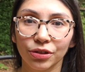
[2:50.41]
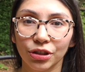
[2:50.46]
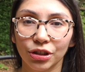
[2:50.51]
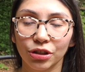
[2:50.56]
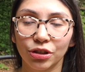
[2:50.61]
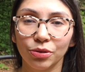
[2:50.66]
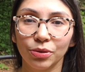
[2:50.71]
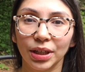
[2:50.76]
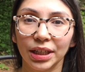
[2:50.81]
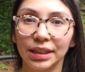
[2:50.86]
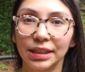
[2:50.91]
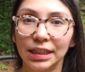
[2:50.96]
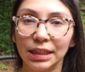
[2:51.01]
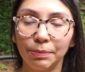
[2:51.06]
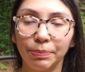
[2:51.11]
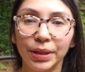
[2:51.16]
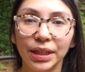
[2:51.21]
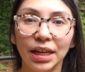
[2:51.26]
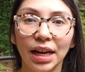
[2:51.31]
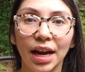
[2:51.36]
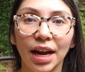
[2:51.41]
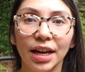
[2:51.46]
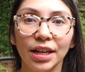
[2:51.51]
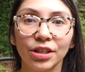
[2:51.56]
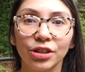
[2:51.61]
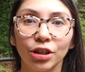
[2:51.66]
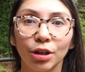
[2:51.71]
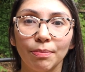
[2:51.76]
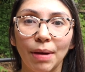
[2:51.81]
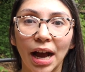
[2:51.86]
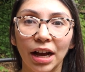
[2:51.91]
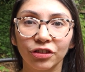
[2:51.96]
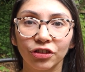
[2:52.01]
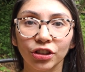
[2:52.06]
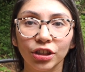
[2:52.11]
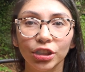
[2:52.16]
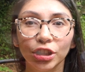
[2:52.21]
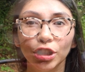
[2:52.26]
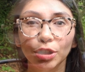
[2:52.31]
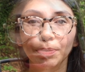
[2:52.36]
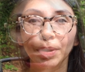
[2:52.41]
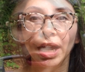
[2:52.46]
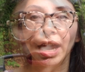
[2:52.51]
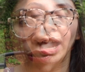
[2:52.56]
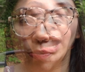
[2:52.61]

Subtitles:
You could do like DPNs or magic loop,